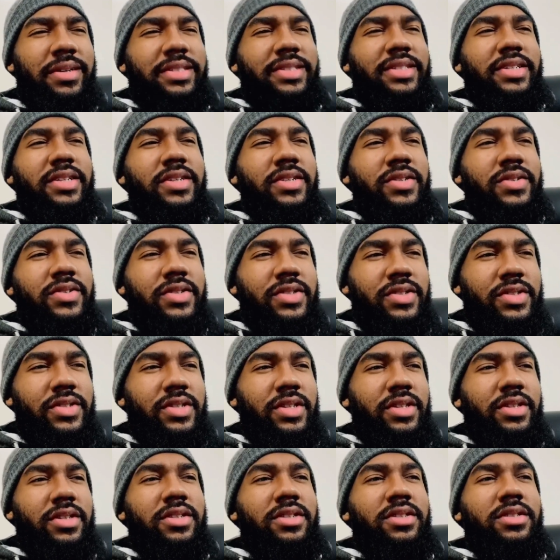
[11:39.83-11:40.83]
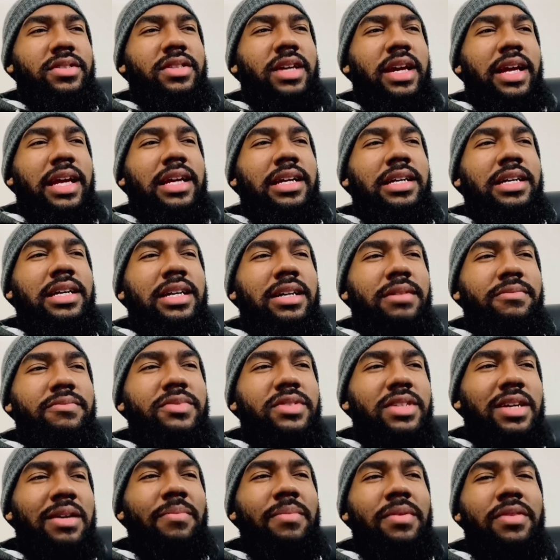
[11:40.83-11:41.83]
that's interesting that
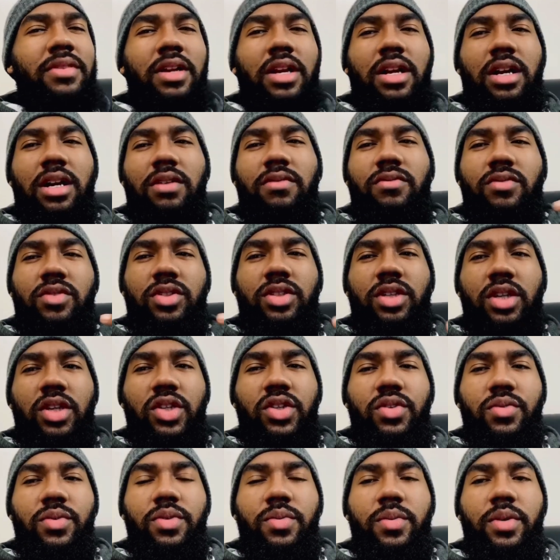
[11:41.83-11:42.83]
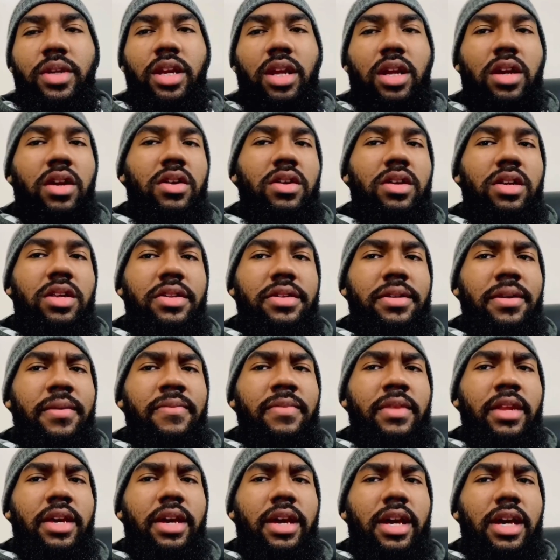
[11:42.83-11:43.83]
comes up in the conversation with Wyndon
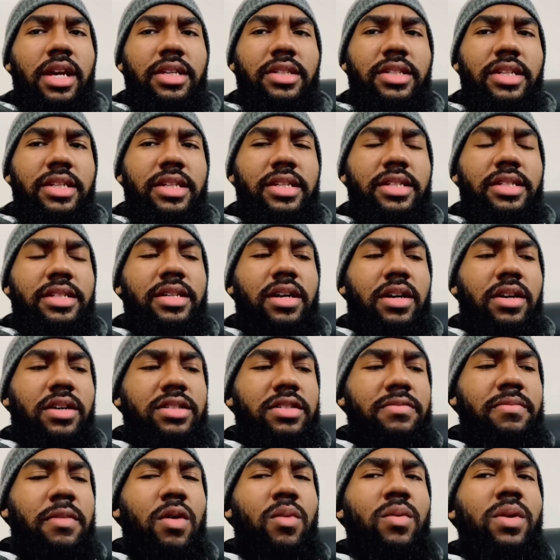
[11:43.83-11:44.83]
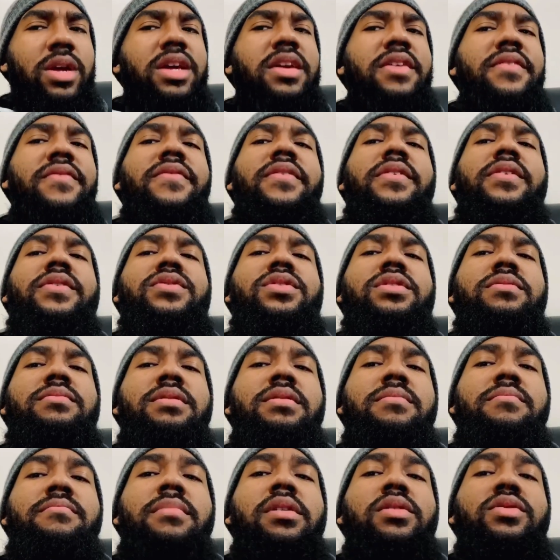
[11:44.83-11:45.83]
Curtis as he talks about what he
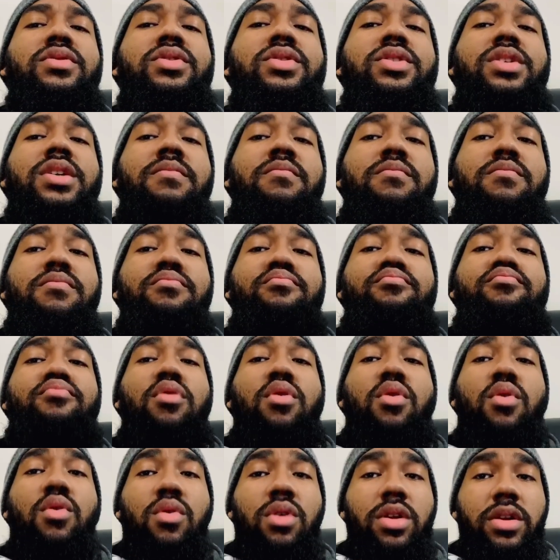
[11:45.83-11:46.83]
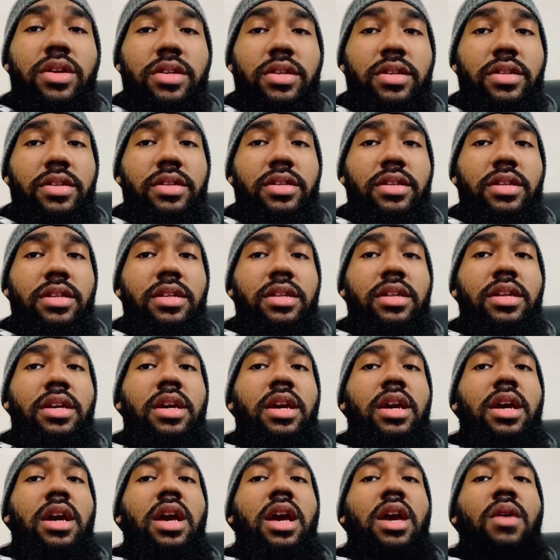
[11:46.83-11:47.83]
feels to be most important
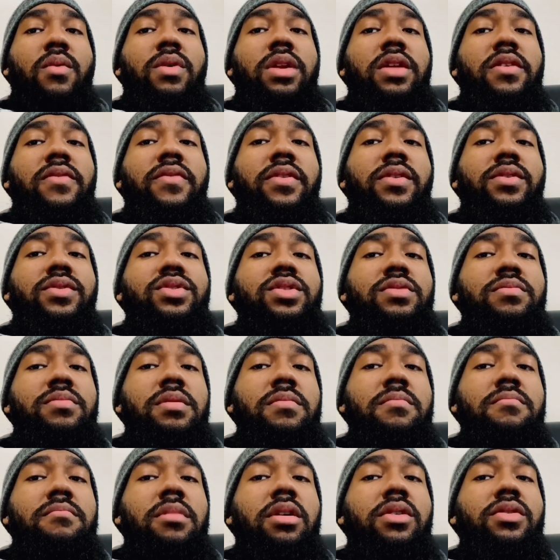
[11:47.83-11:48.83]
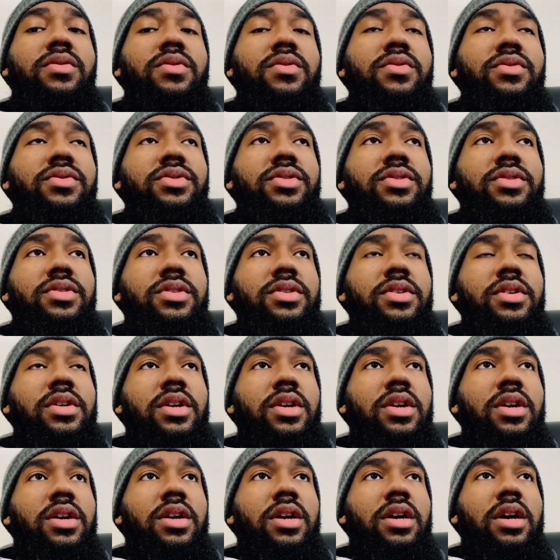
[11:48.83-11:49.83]
and what he feels to be
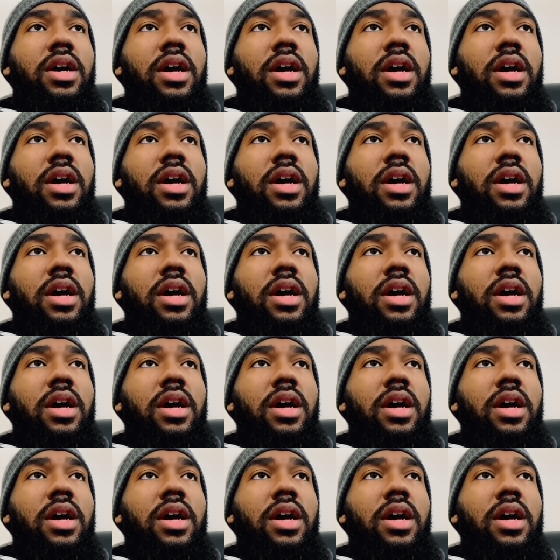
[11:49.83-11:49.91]
most